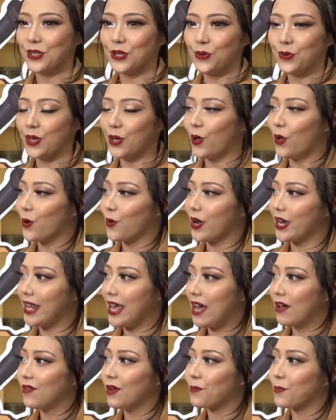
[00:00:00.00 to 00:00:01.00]
So we
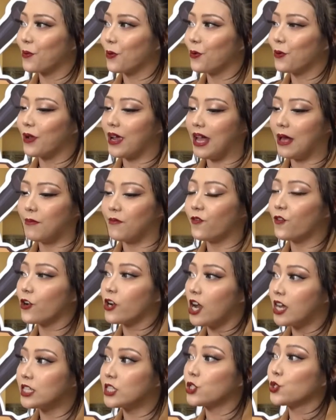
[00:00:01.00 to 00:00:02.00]
already have a program
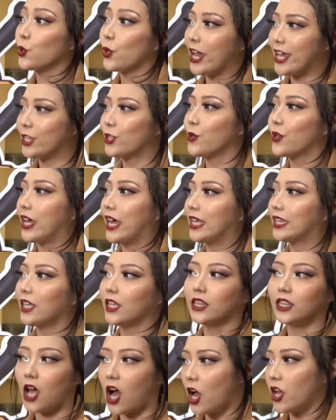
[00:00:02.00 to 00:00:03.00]
for us to educate
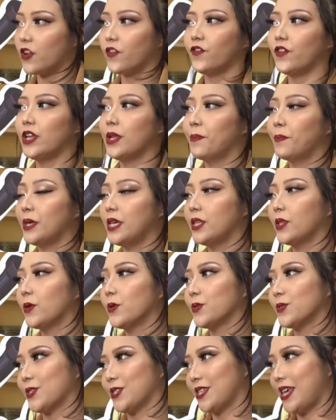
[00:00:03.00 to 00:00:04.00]
a lot of Filipinos.